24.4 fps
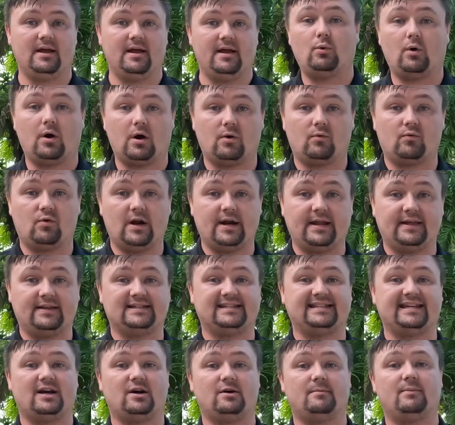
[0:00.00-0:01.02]
If you are running
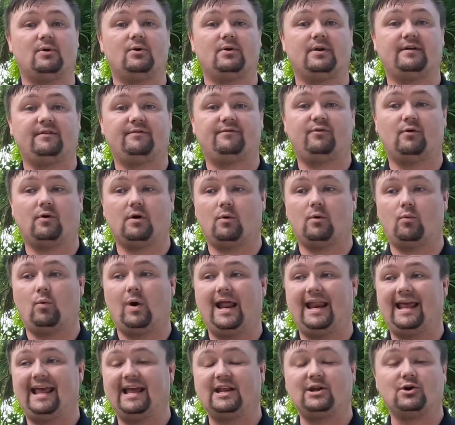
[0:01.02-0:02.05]
ceremony for a
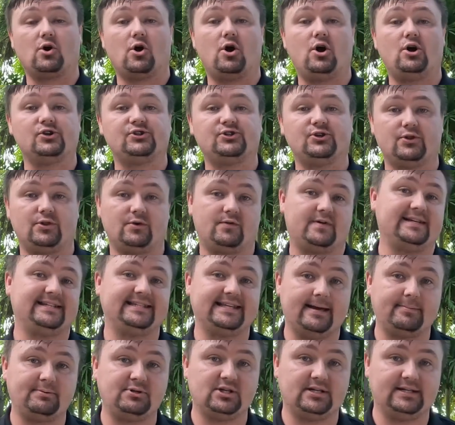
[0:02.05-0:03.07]
wedding and you're also the
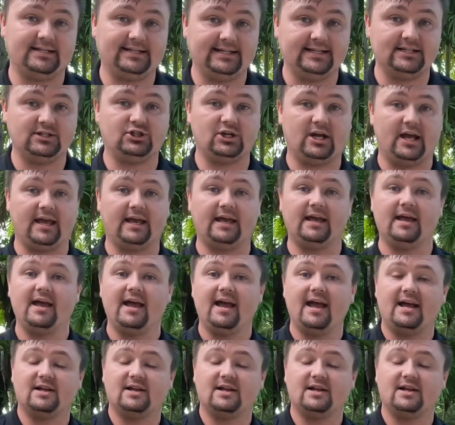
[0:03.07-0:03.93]
reception DJ,